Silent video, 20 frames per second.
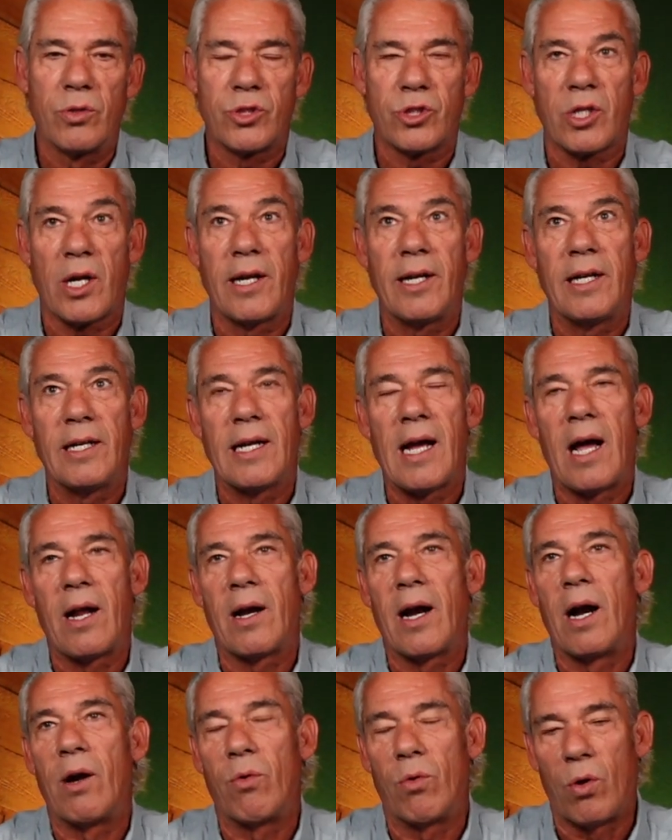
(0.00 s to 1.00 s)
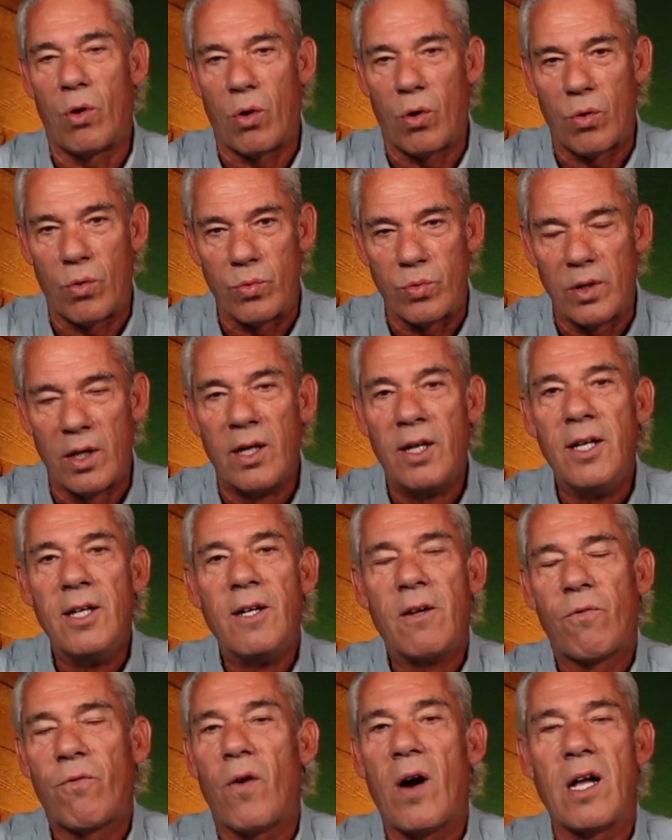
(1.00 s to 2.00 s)
shutting down our own
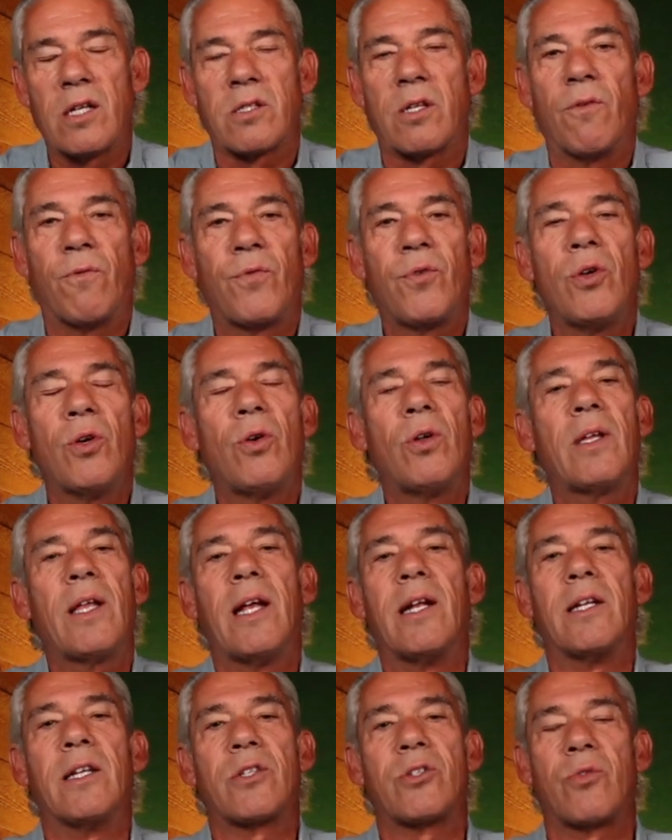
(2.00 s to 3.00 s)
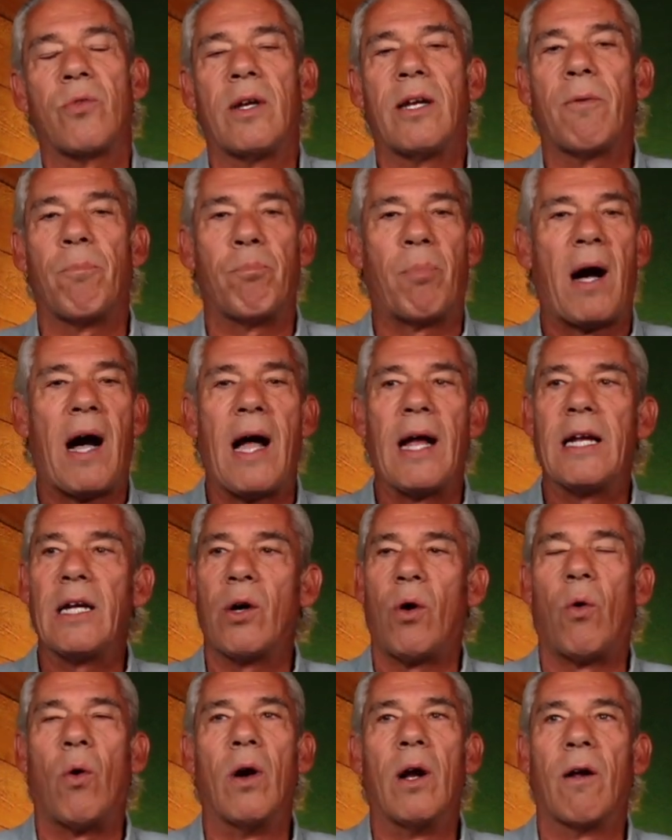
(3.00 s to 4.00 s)
fossil fuel industry and buying
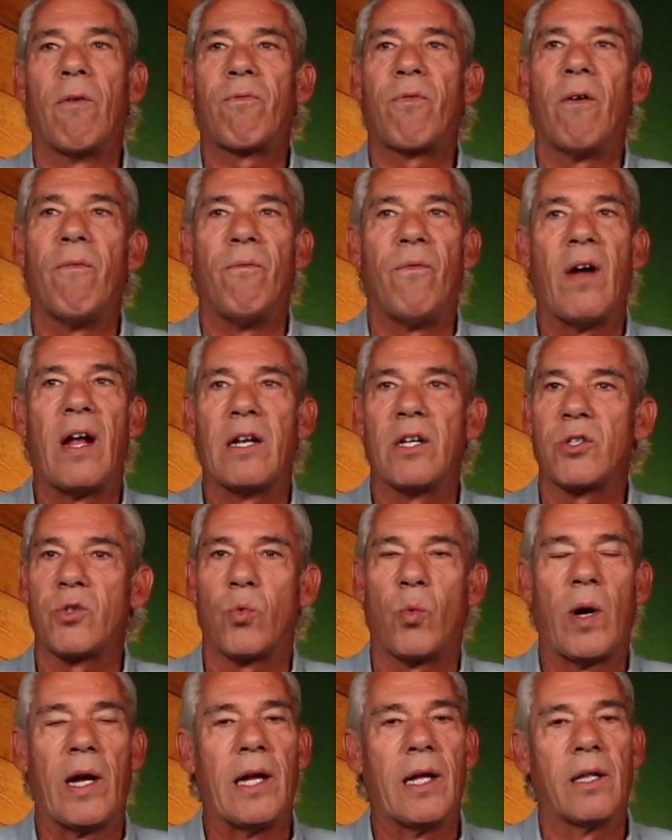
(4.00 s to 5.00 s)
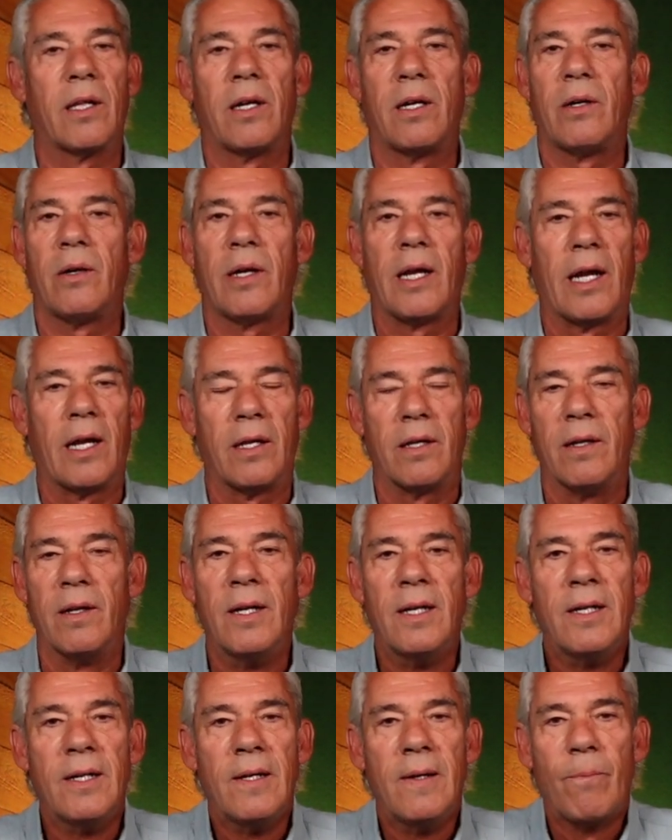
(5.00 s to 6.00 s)
oil from Venezuela and
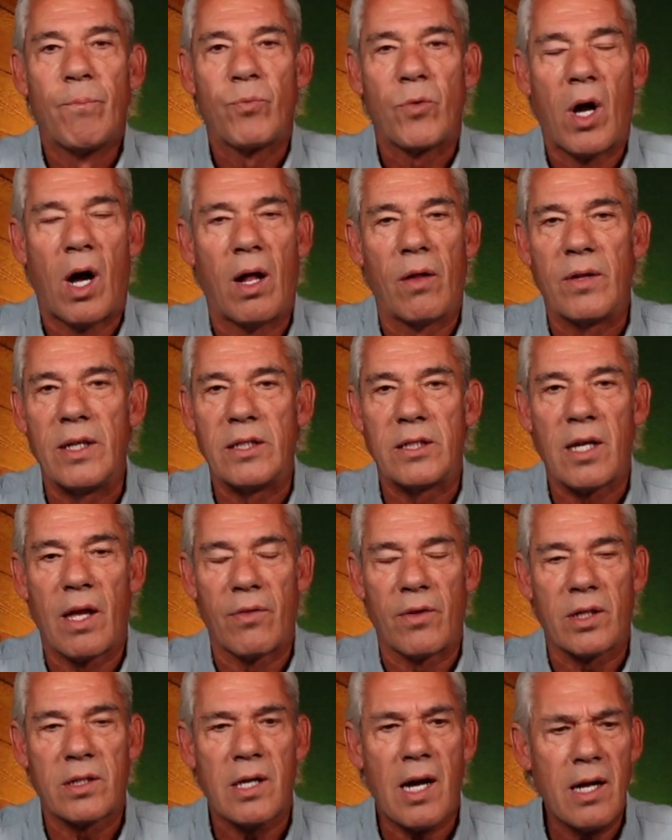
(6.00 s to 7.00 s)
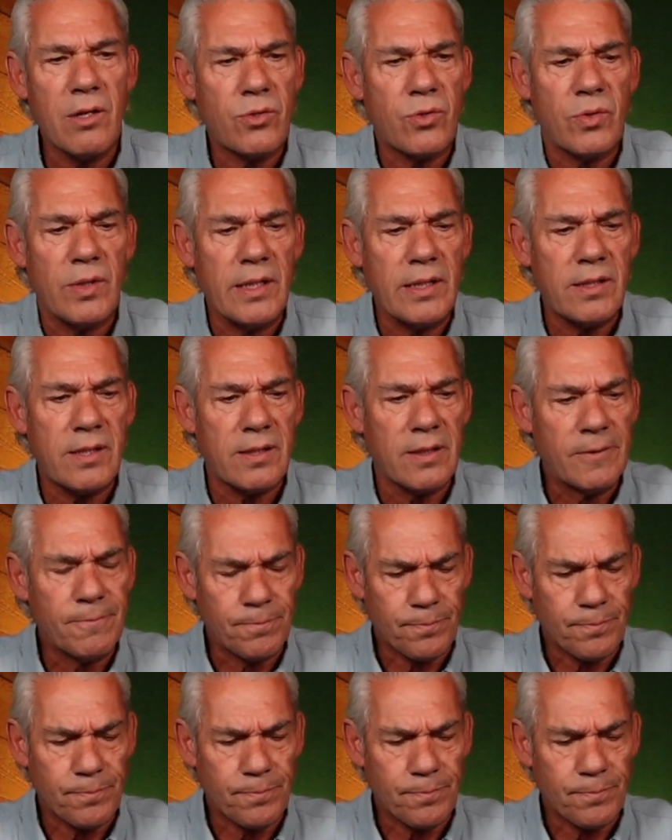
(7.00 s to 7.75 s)
all these other countries